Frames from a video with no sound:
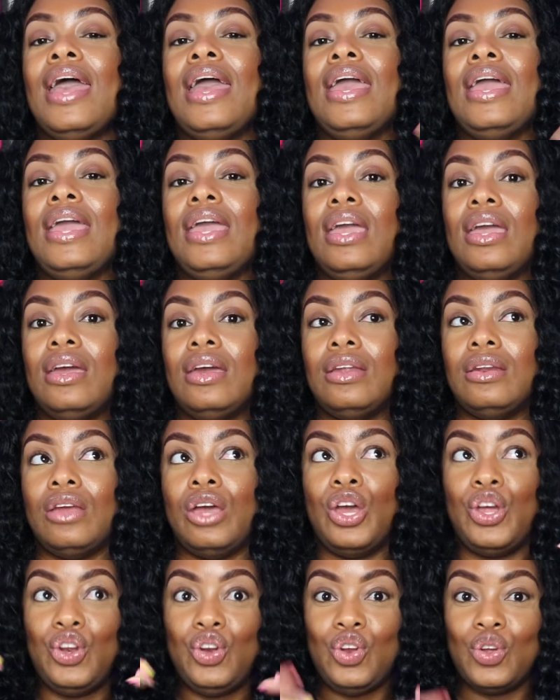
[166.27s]
in
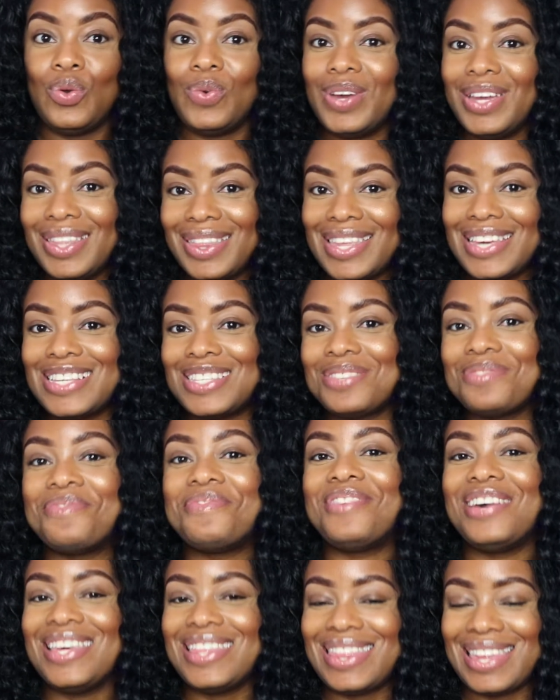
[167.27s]
doing this
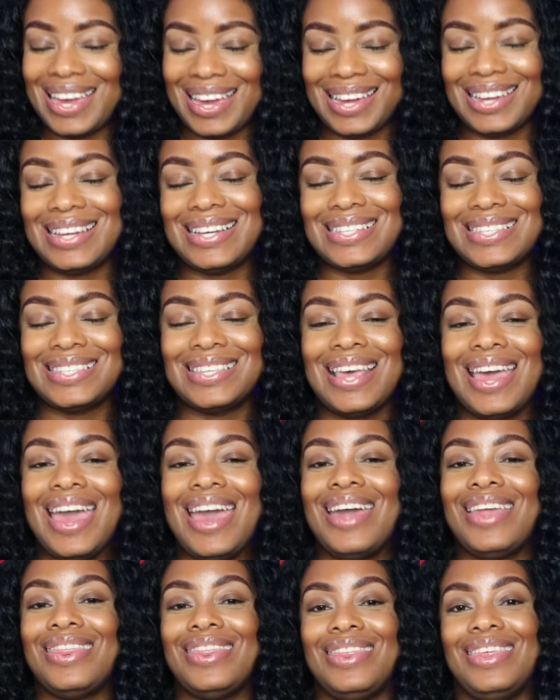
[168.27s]
with us,
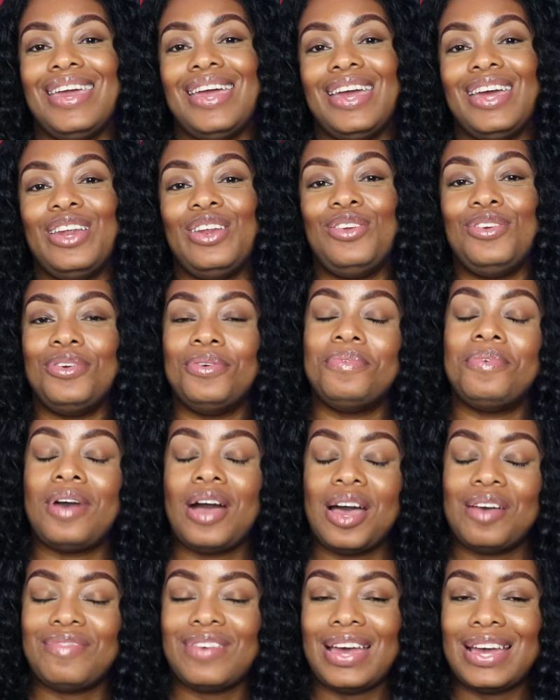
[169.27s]
then you will
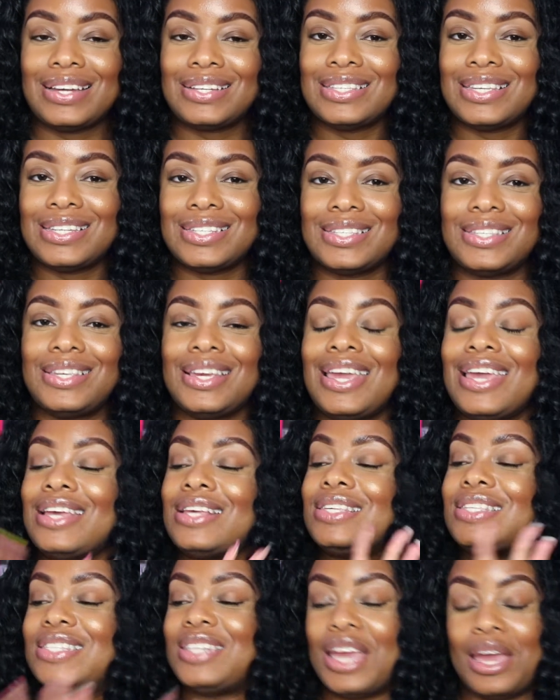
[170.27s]
have access to
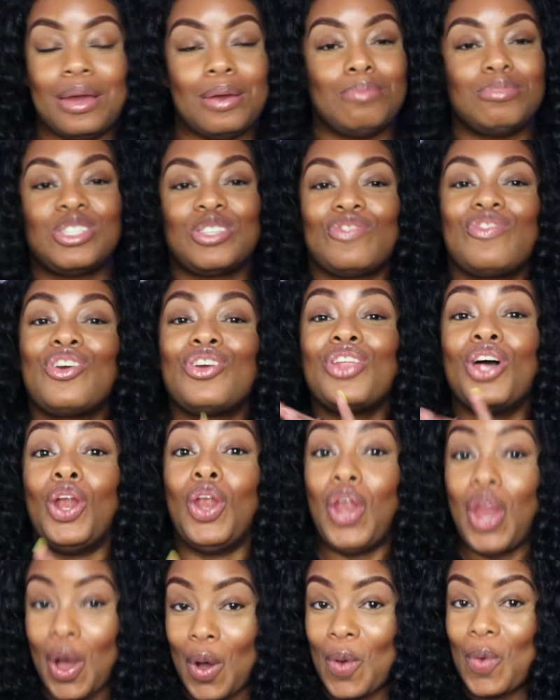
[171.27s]
get stamps for the
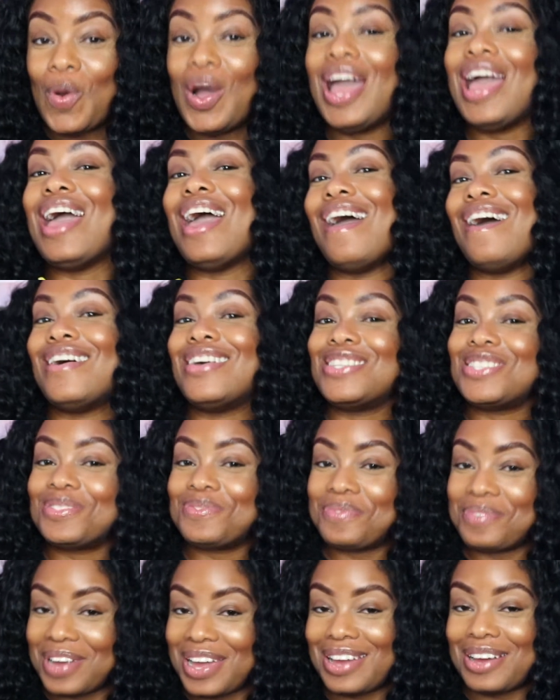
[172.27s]
low as
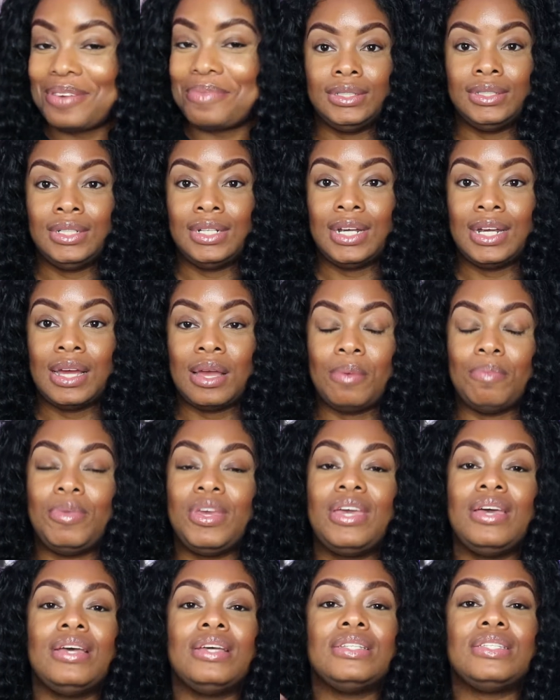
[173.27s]
well.
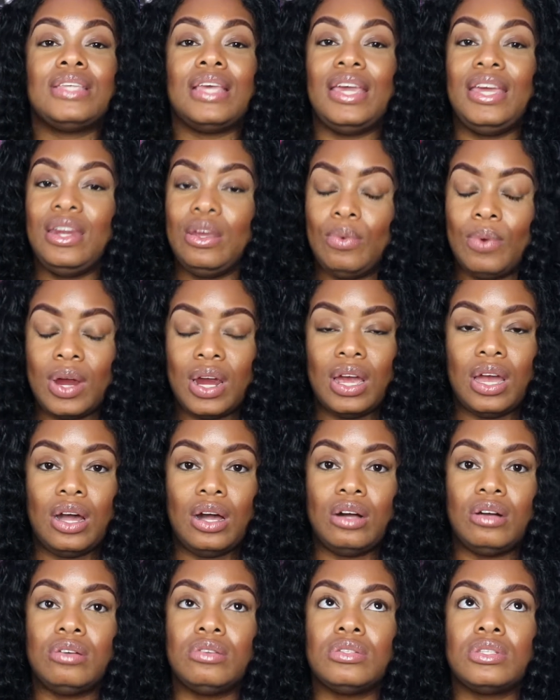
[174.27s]
Because anywhere
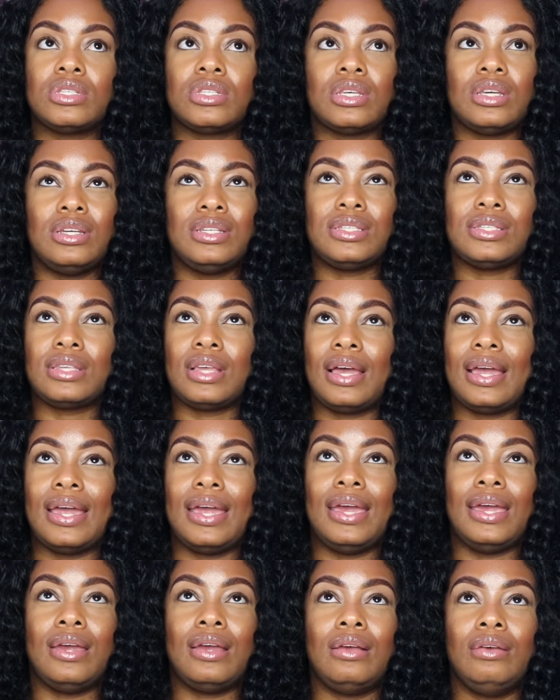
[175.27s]
else, it's
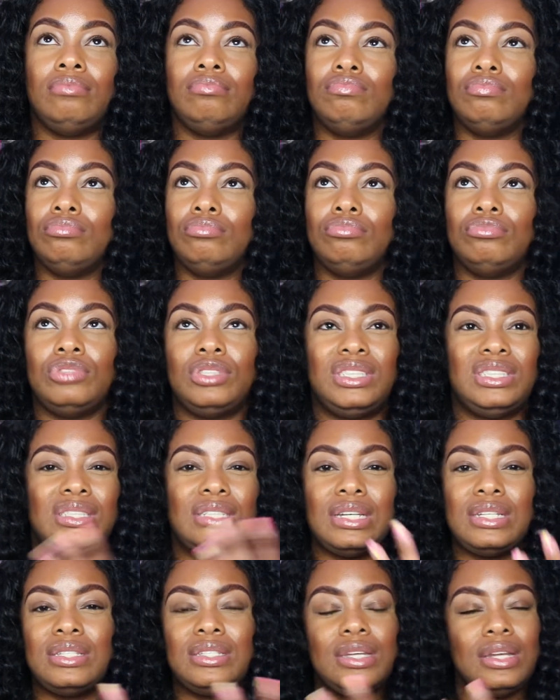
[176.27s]
like
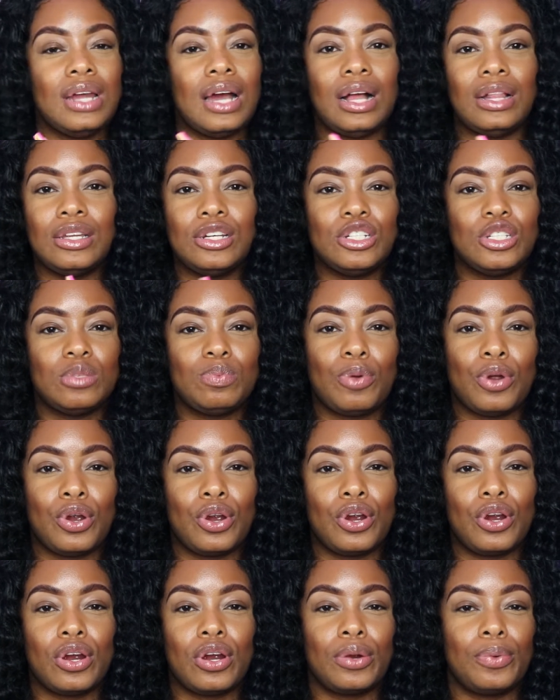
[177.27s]
$60
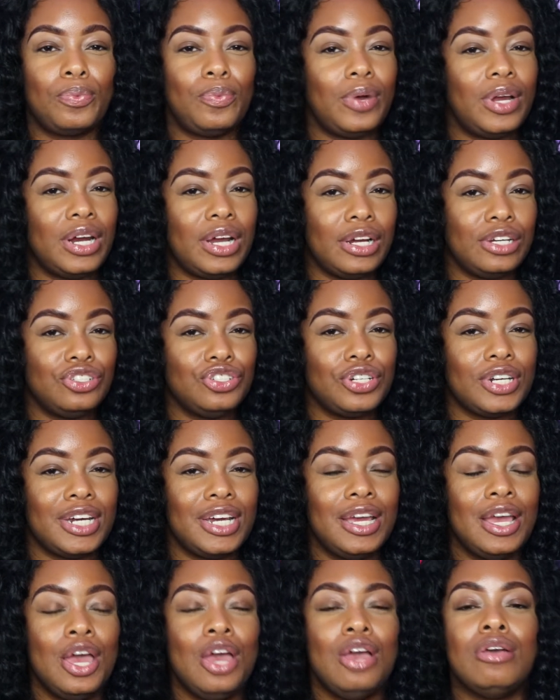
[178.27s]
per
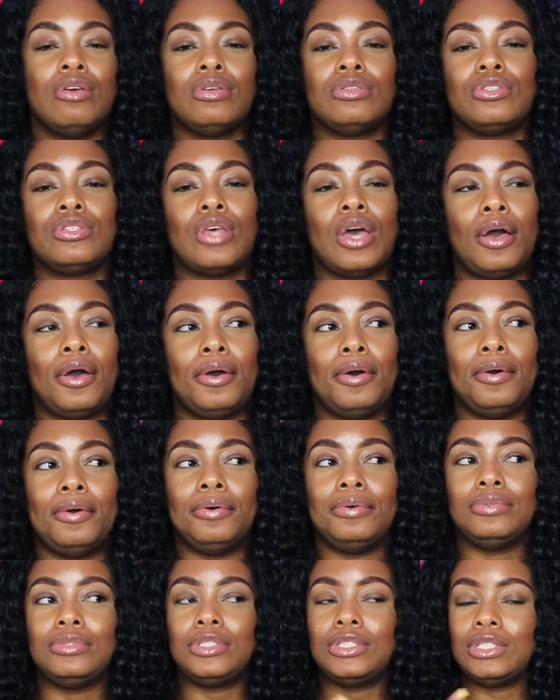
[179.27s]
100.
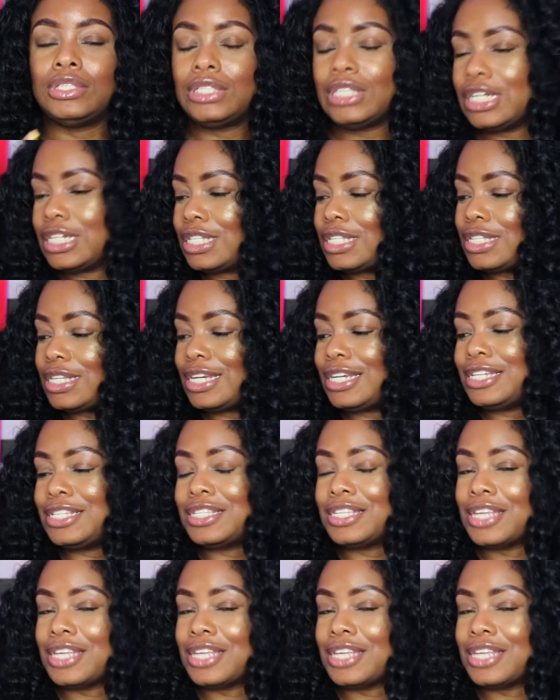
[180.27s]
So 60